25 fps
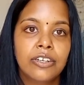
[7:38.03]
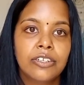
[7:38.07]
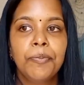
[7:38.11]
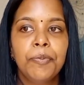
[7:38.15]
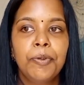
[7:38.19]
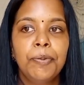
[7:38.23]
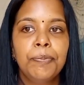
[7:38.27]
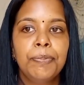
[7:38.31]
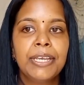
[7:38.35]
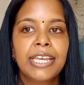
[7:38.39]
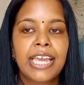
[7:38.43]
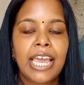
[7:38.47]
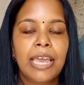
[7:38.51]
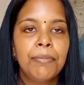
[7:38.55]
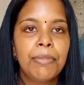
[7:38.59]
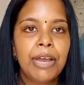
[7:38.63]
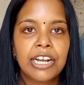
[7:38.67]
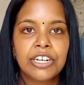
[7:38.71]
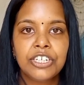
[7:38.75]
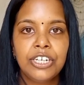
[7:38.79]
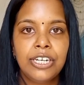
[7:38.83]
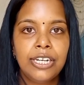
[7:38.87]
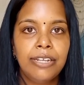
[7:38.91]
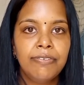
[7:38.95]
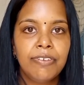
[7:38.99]
We became
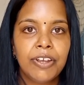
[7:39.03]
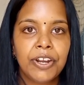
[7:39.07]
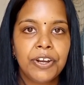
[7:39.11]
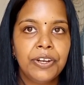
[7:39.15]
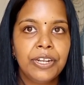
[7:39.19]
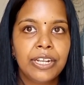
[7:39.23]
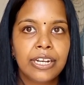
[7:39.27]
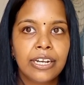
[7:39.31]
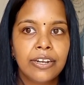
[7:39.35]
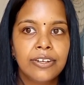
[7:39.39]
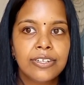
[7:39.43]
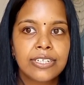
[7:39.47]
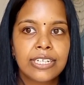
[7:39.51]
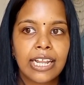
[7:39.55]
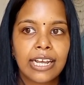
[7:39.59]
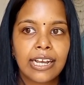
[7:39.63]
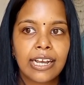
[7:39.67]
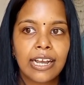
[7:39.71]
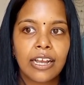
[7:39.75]
actually very close. Like,